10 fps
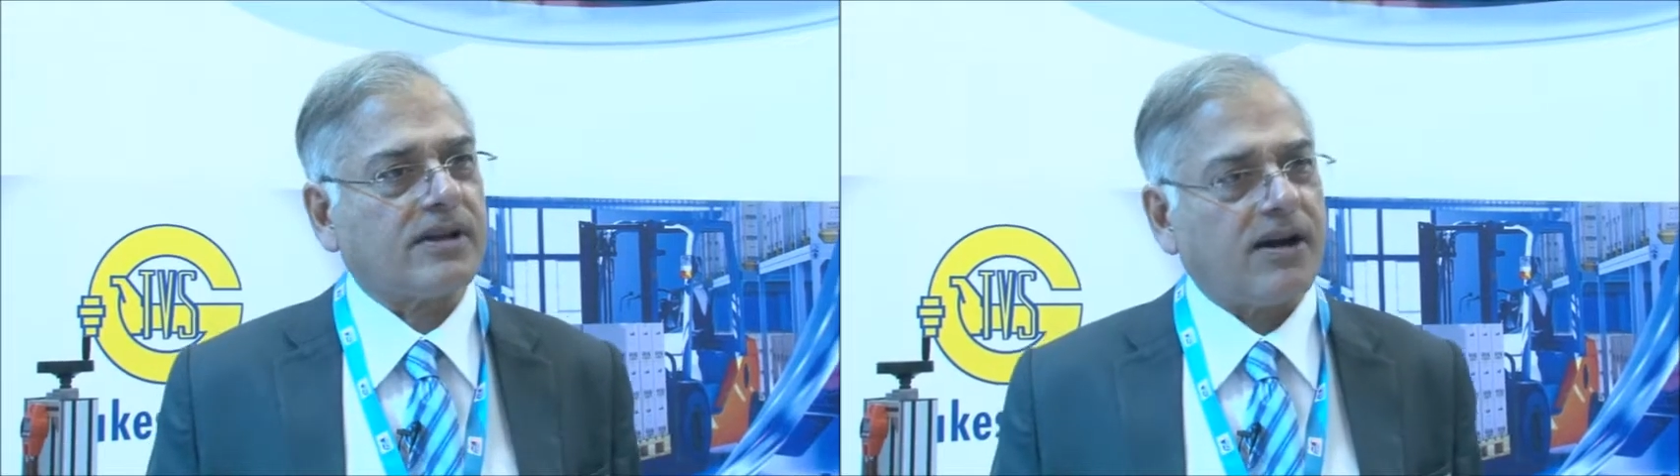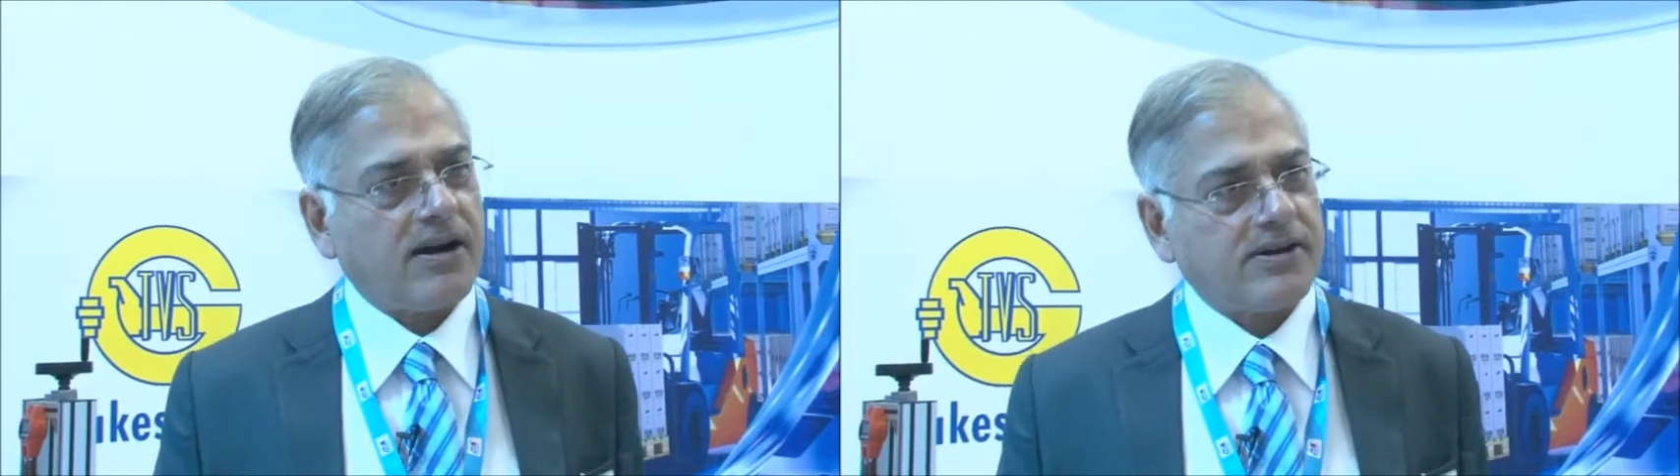The
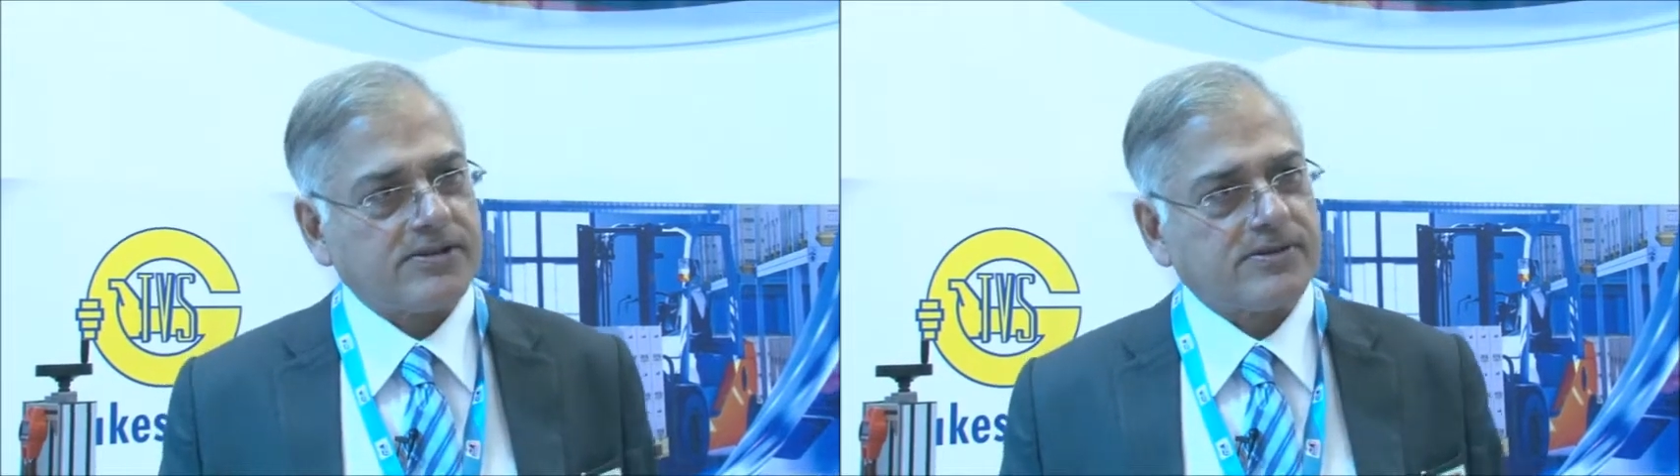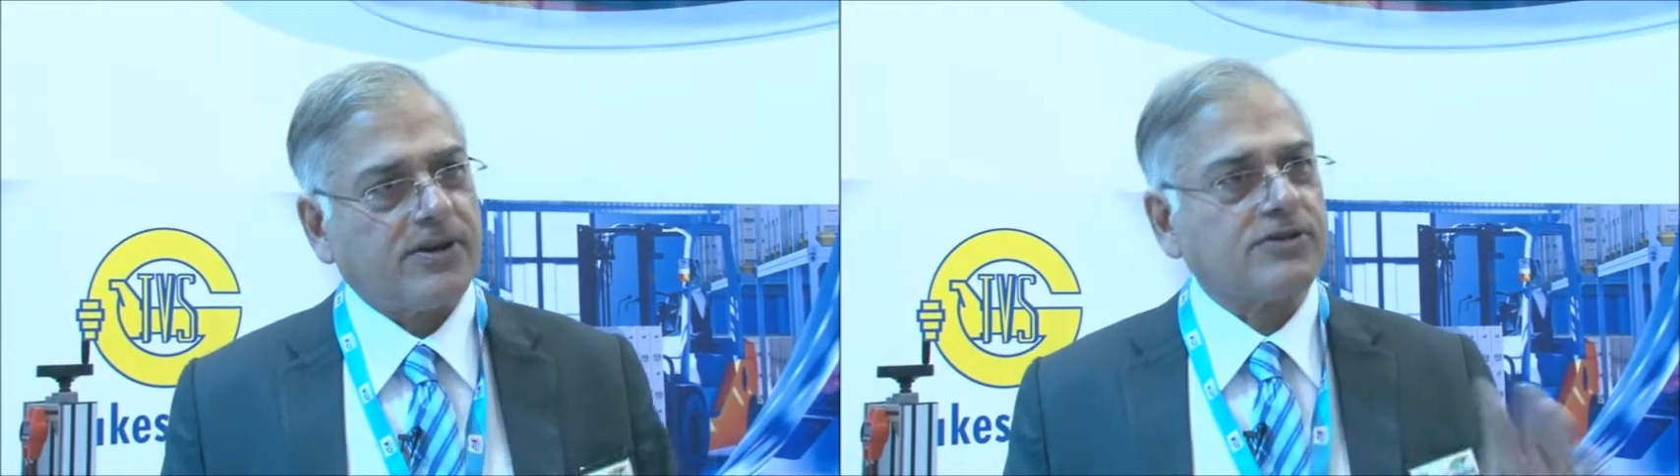car
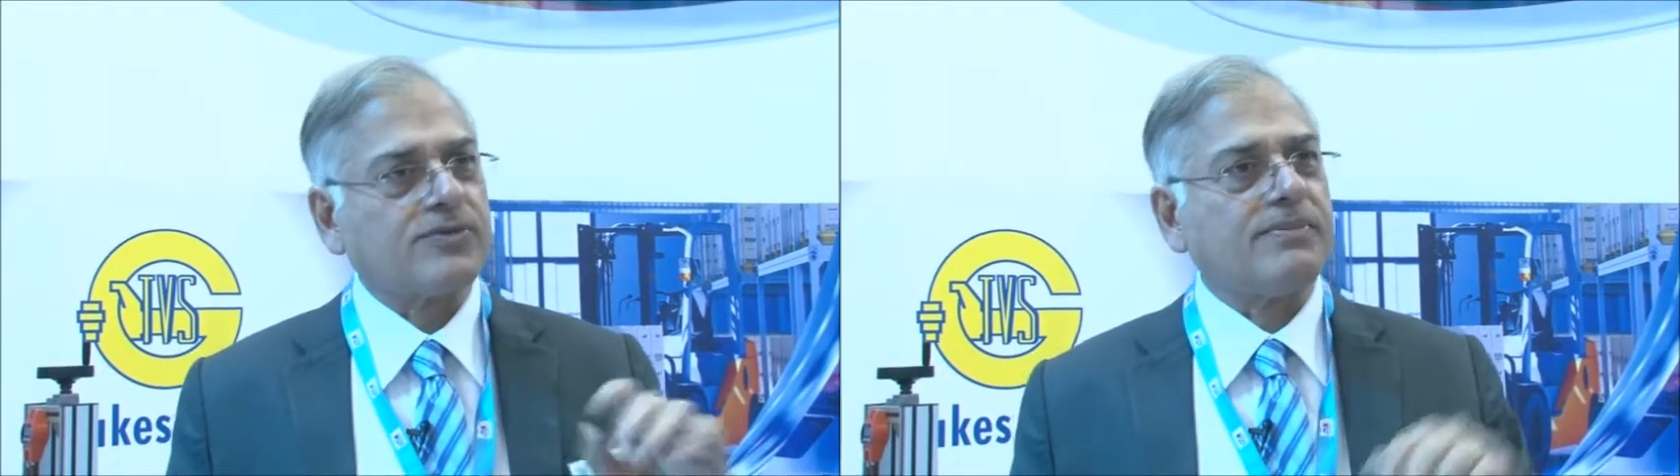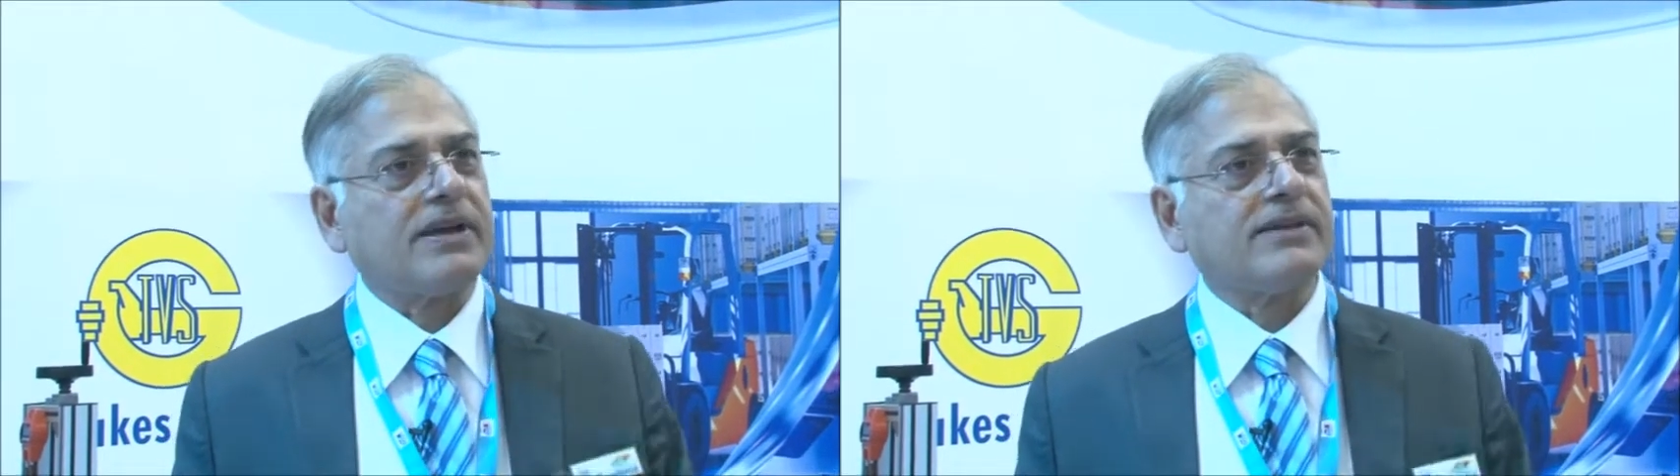is, you know,
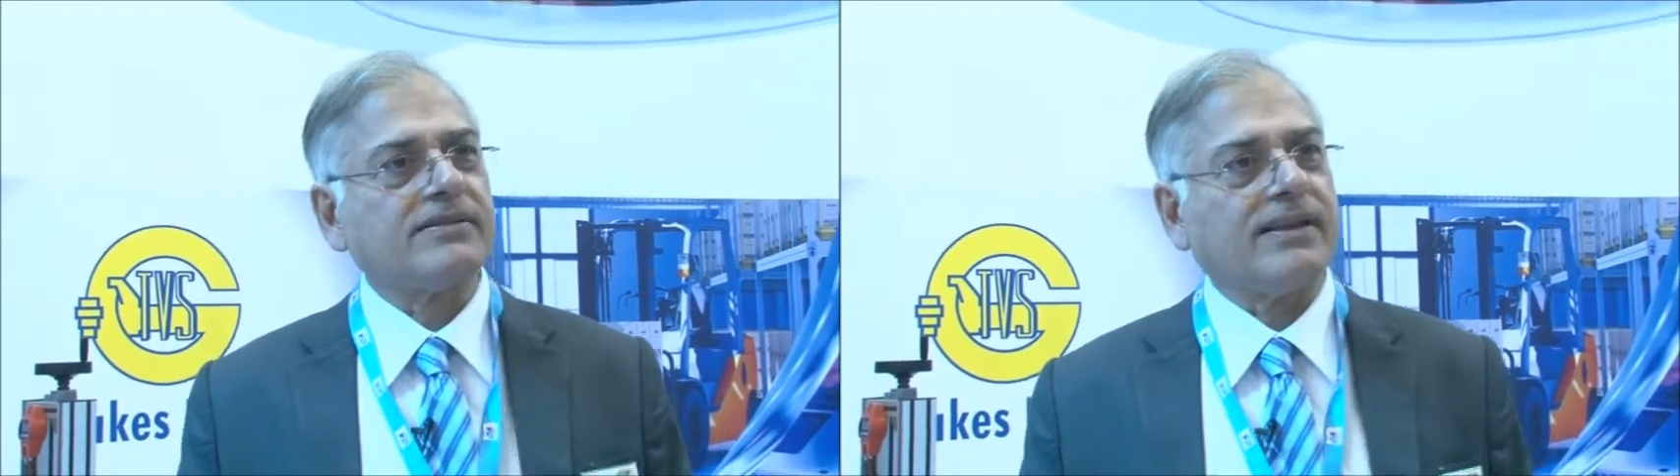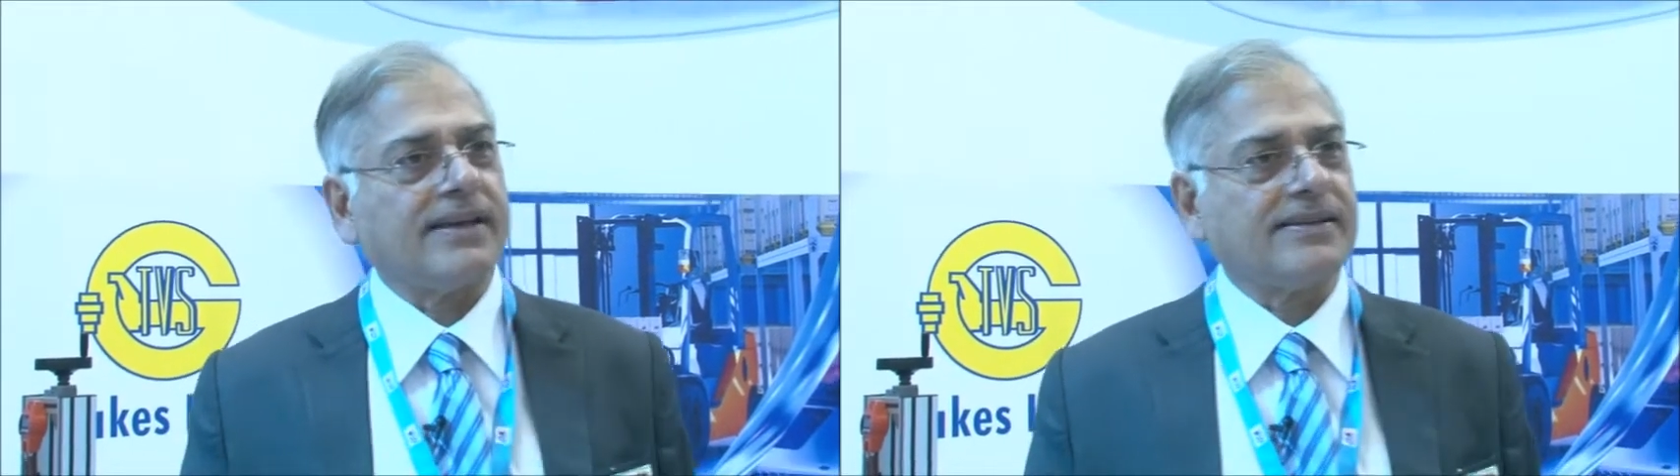
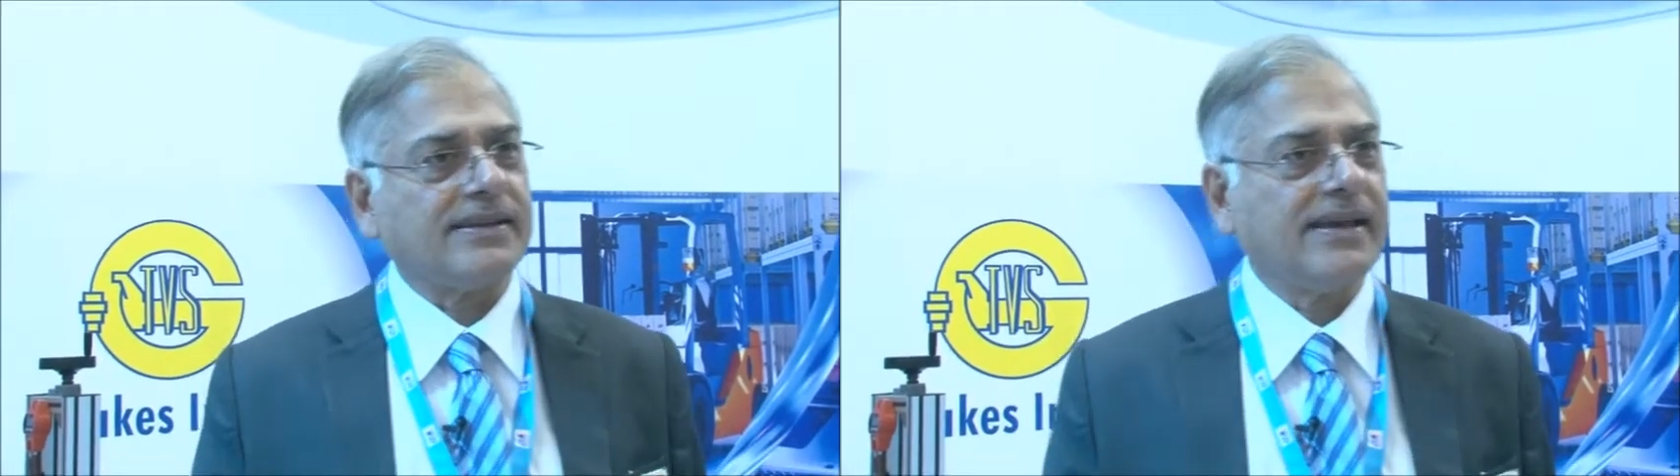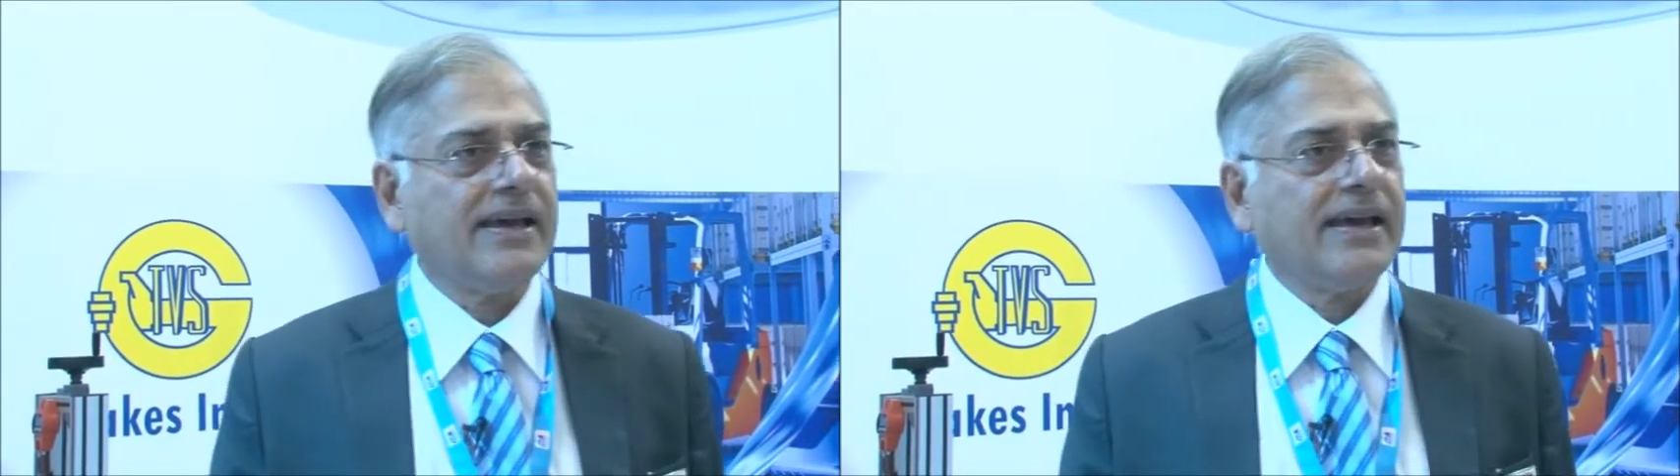swimming
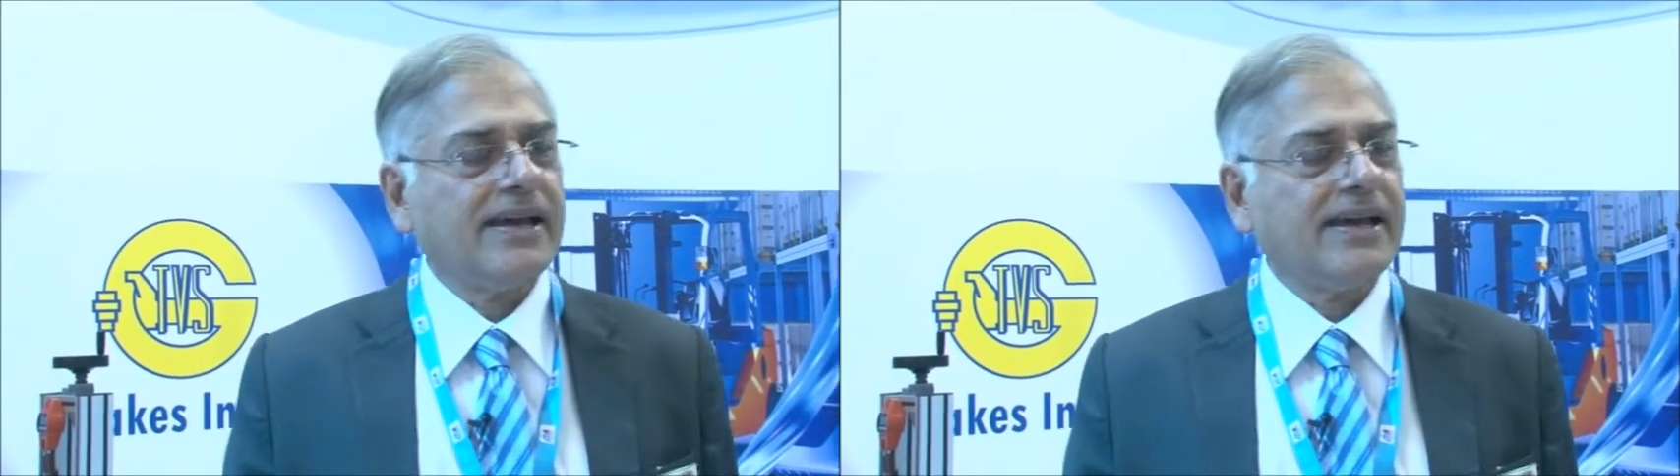lightly.